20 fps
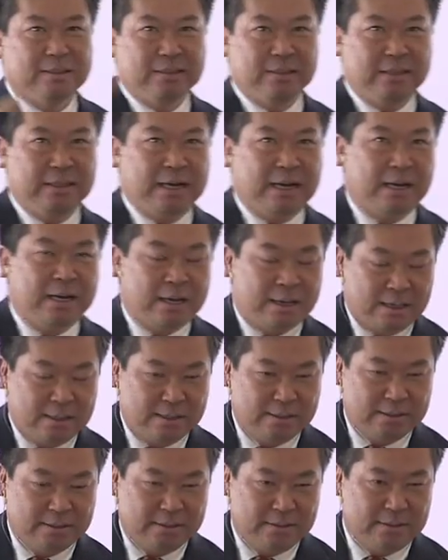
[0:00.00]
God
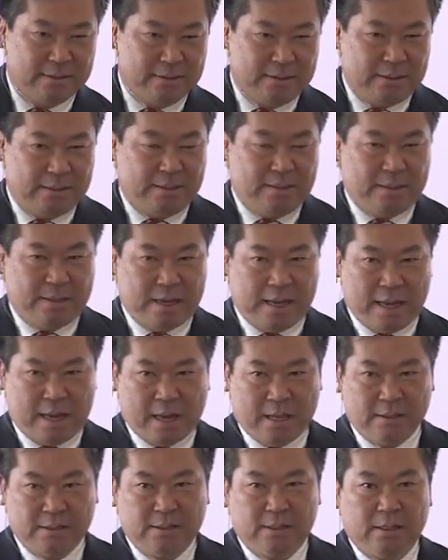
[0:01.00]

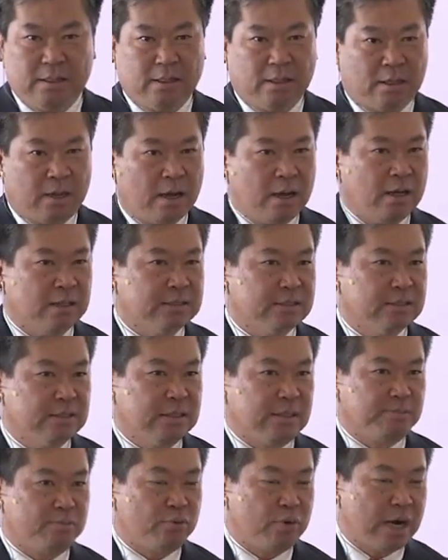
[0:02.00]
had lost the
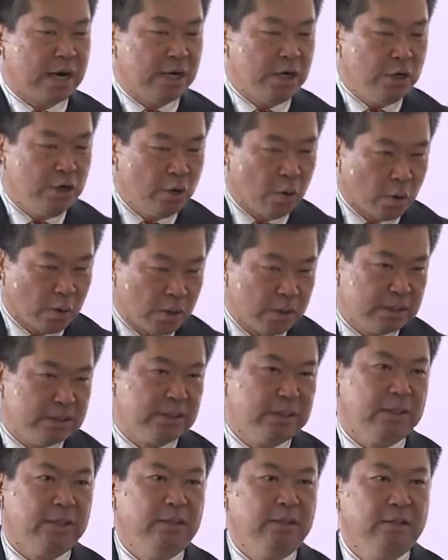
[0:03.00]

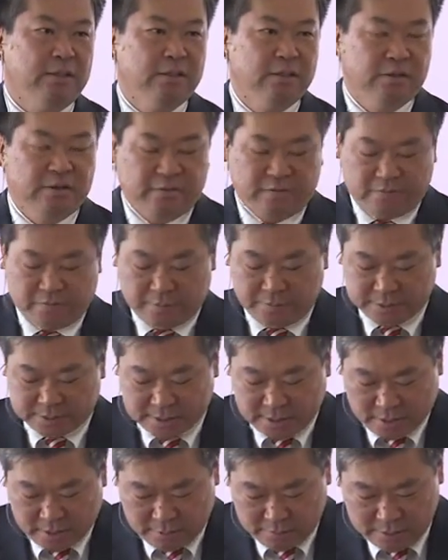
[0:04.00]
priority from
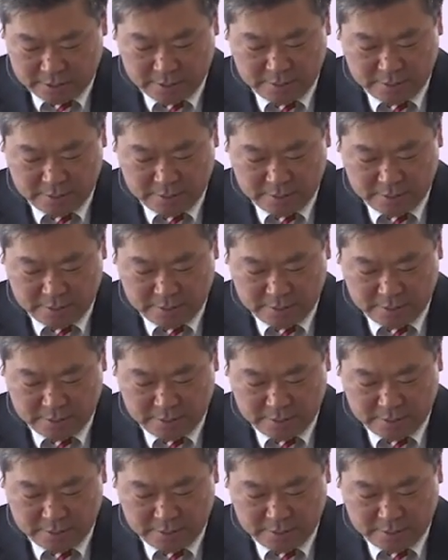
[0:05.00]
Solomon.